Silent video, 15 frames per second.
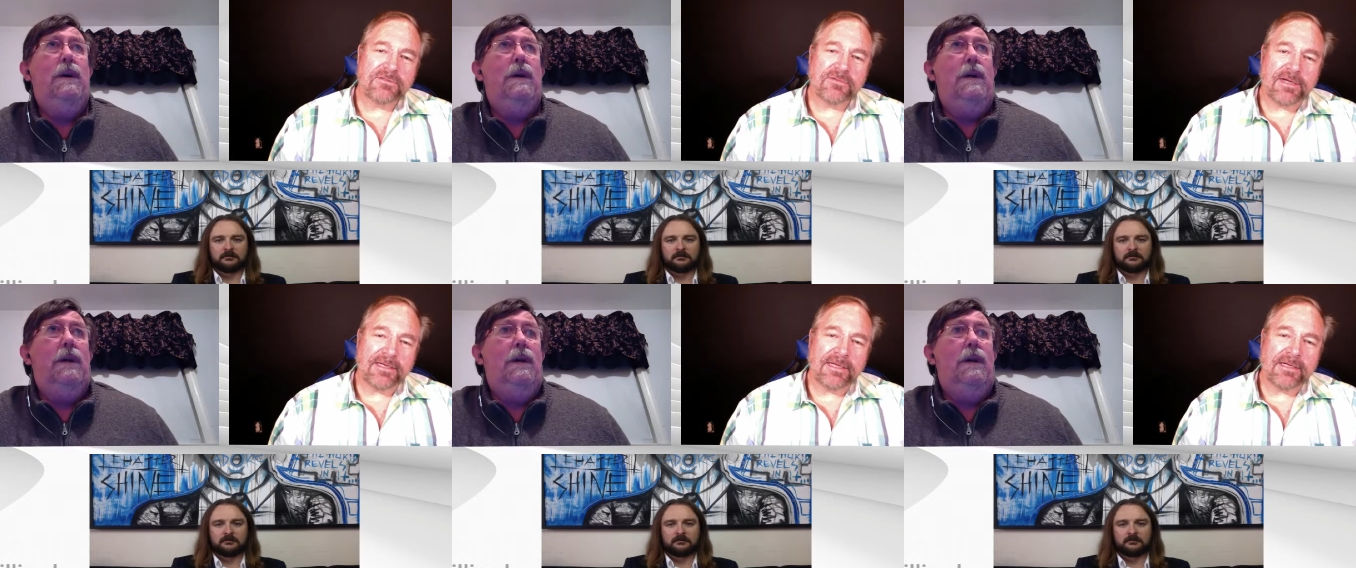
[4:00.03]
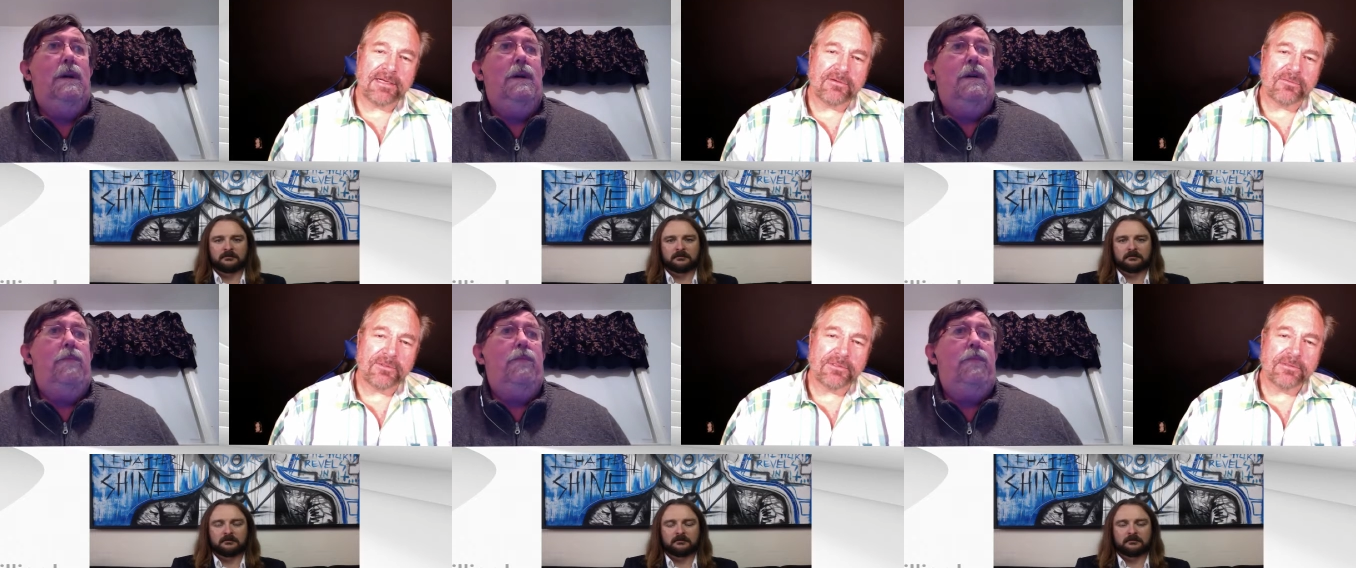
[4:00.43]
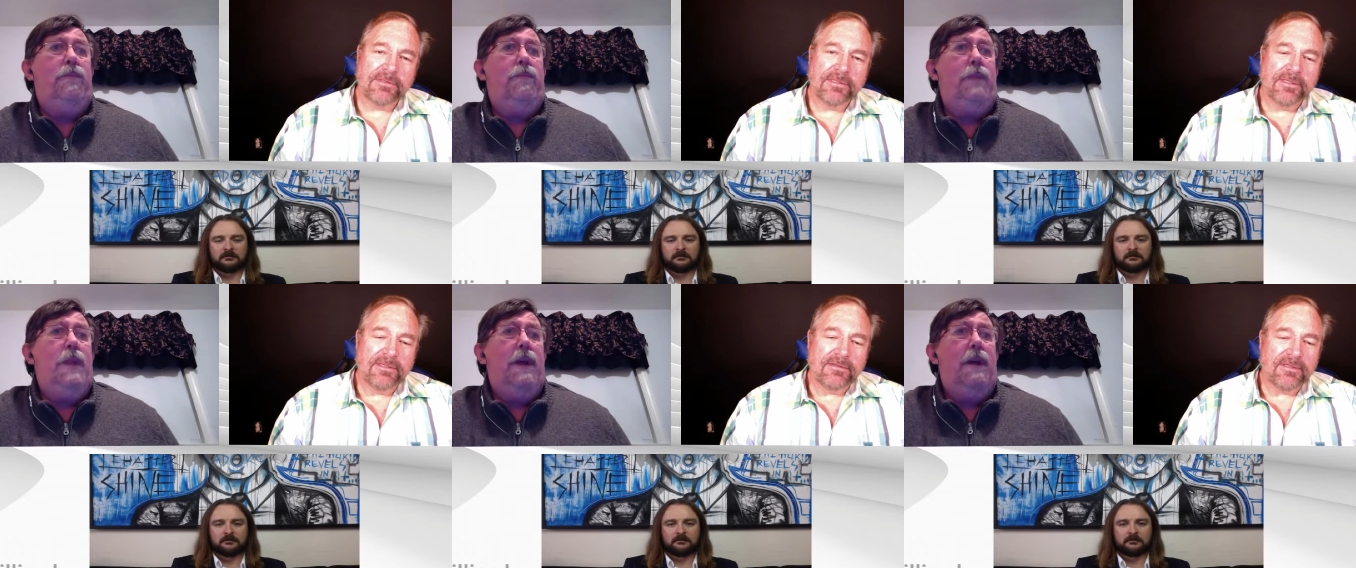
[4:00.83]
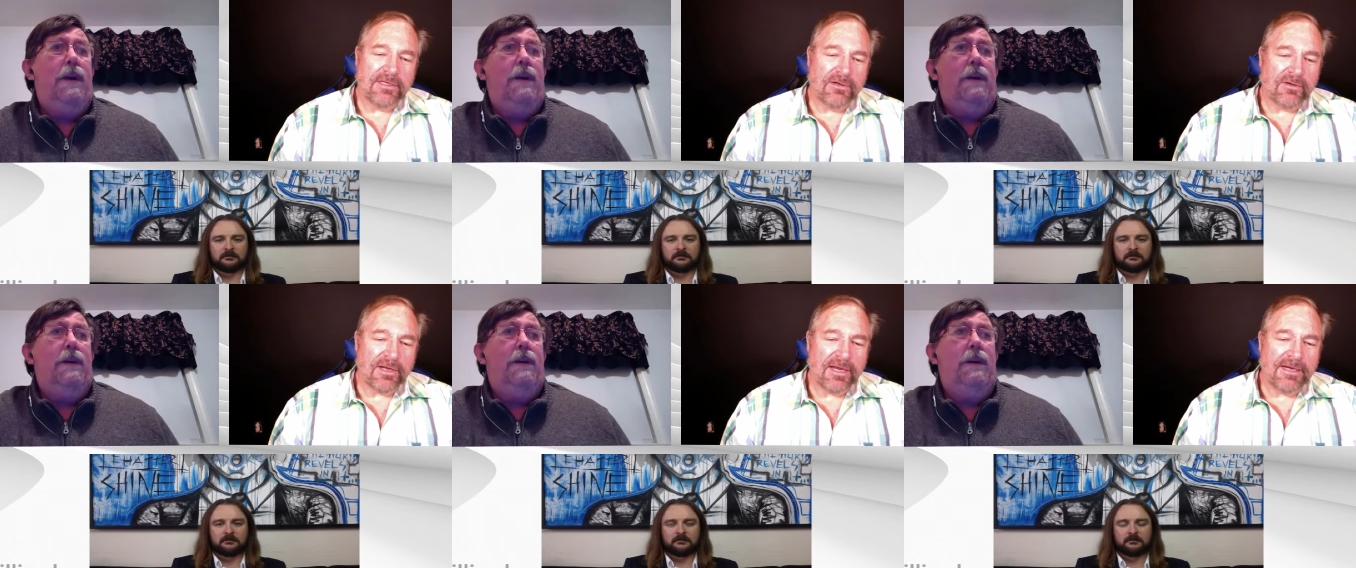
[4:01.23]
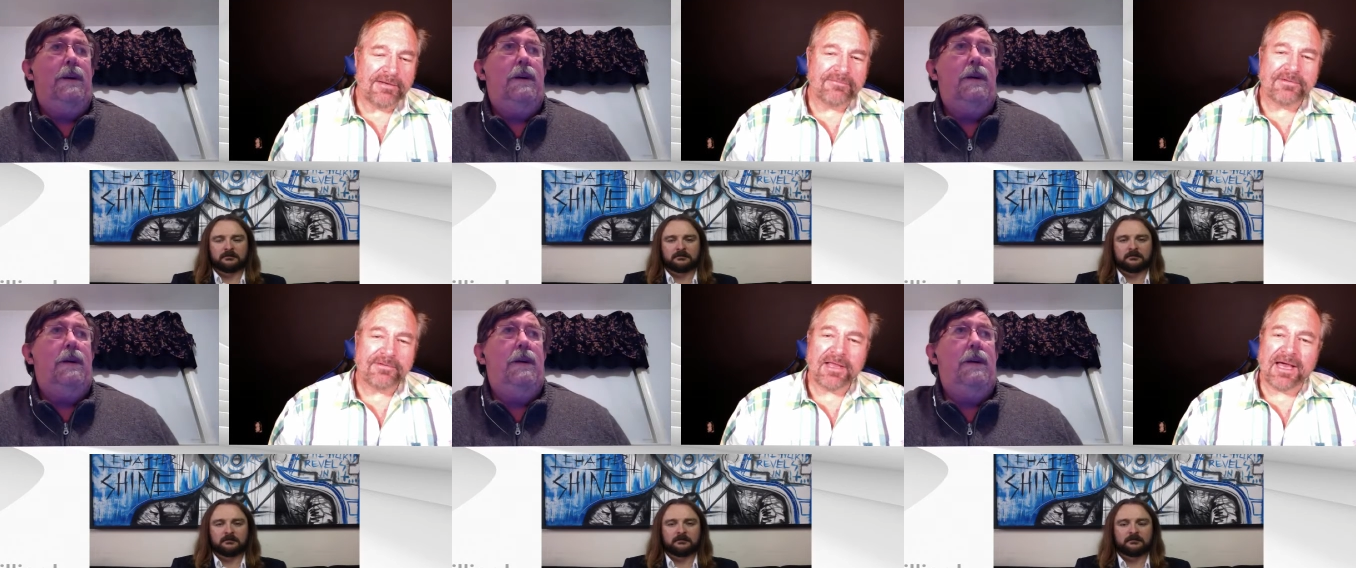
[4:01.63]
Speaker 1: of these right now where you know,
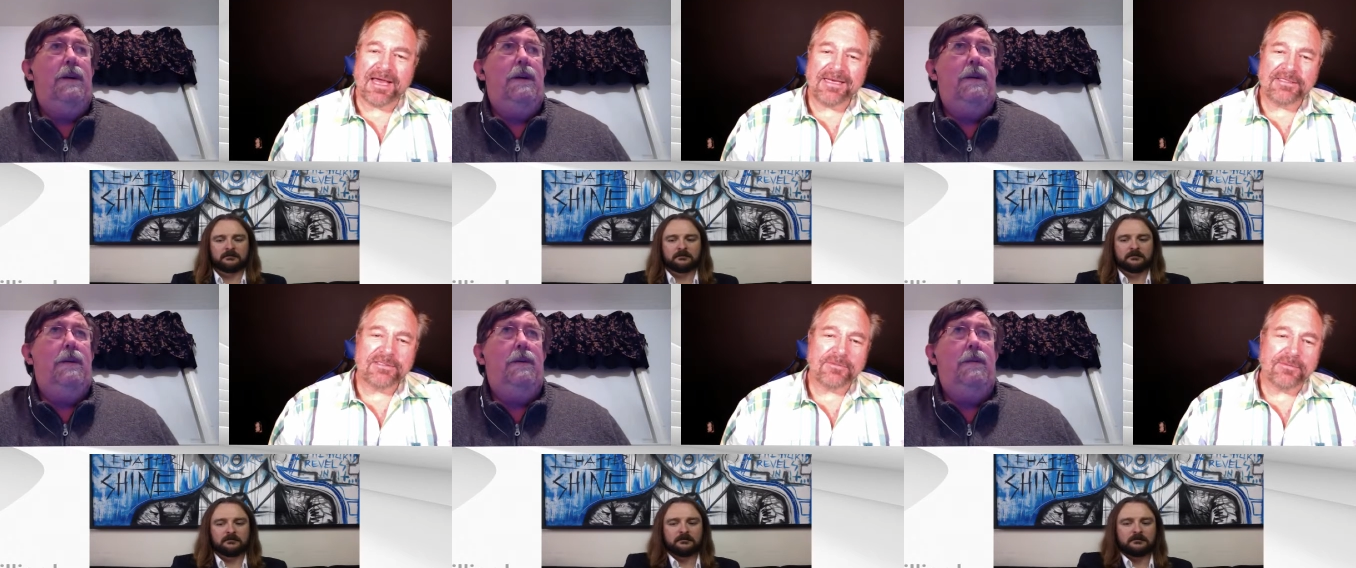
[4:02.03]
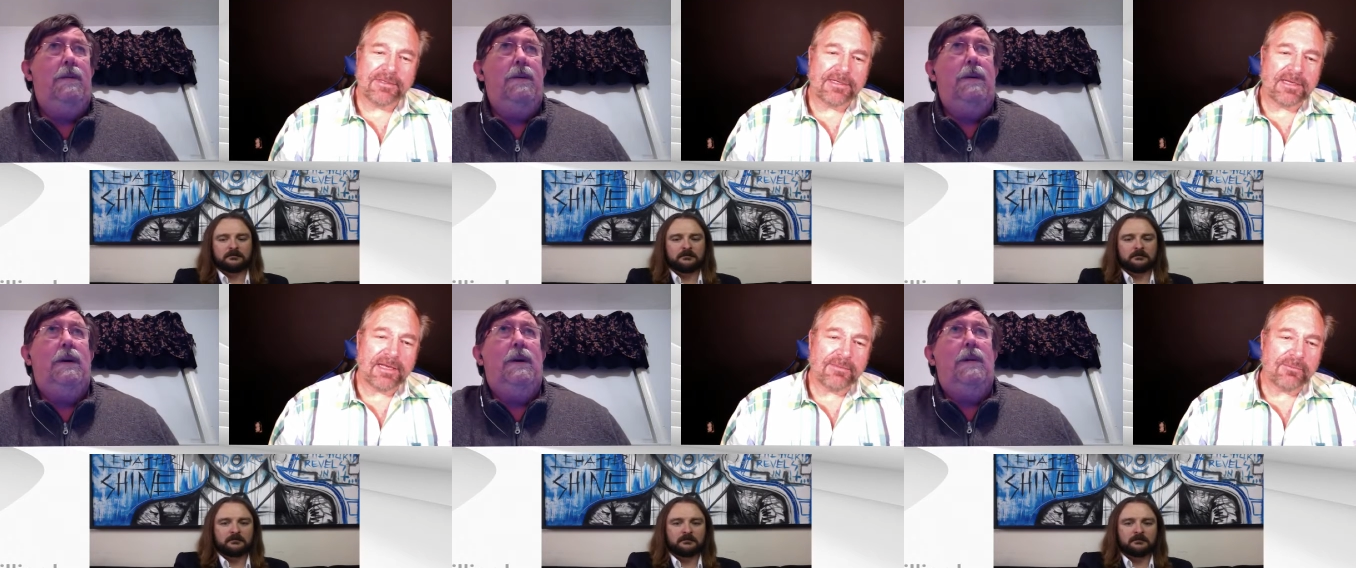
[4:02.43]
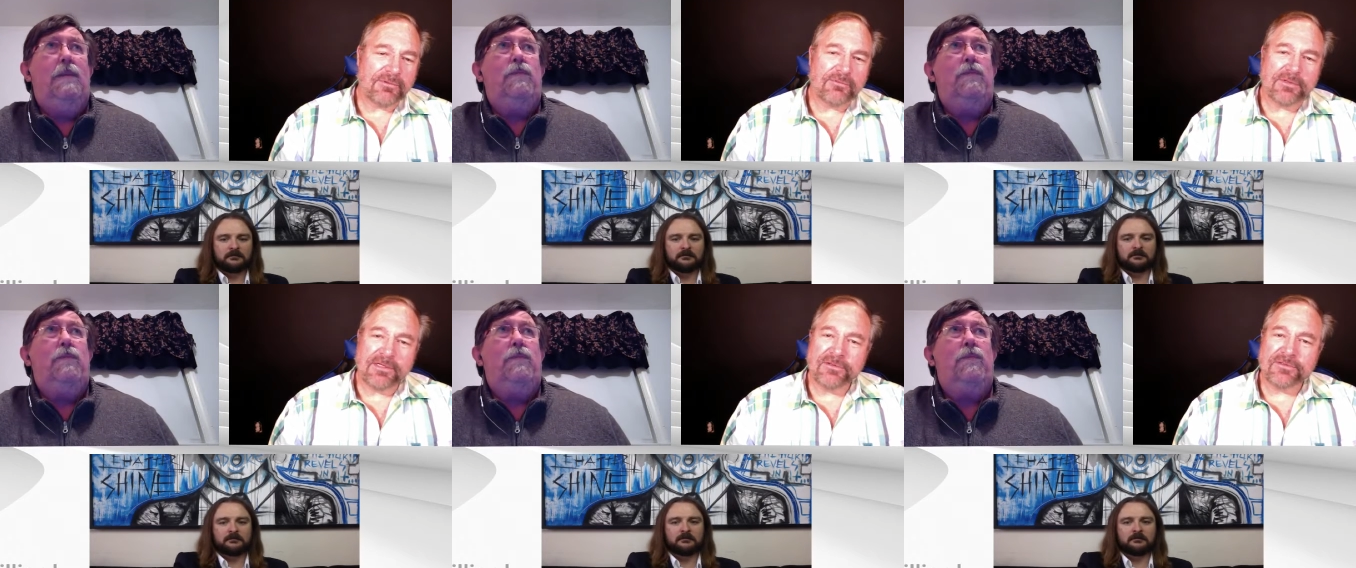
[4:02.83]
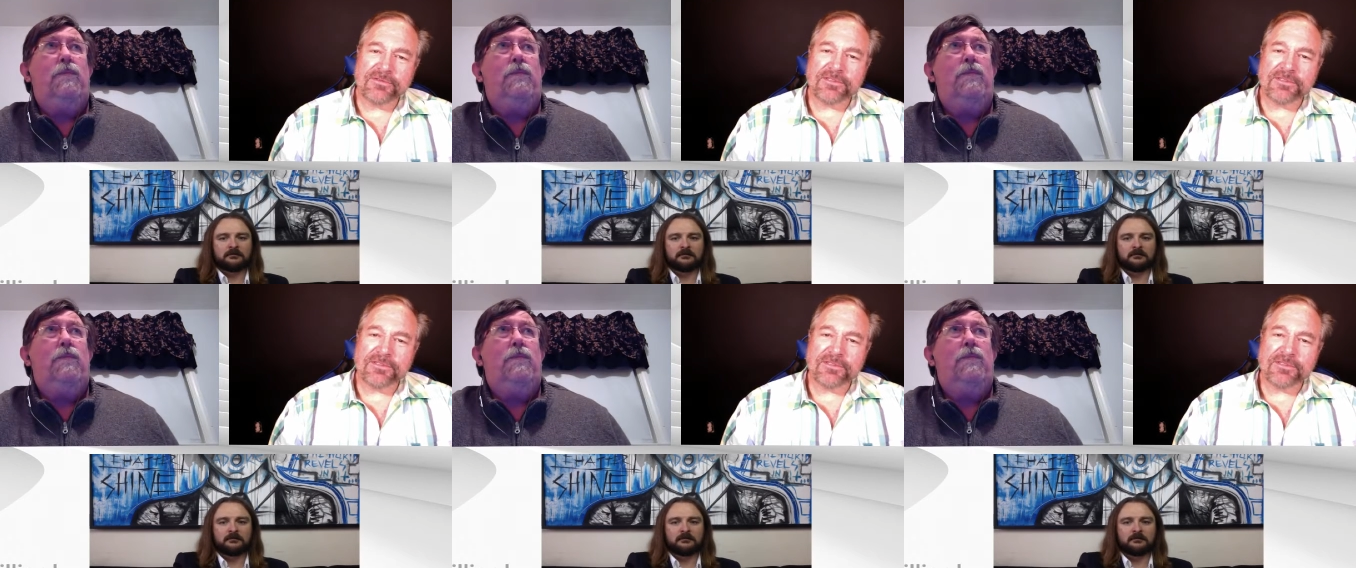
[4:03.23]
kind of got into it a couple, three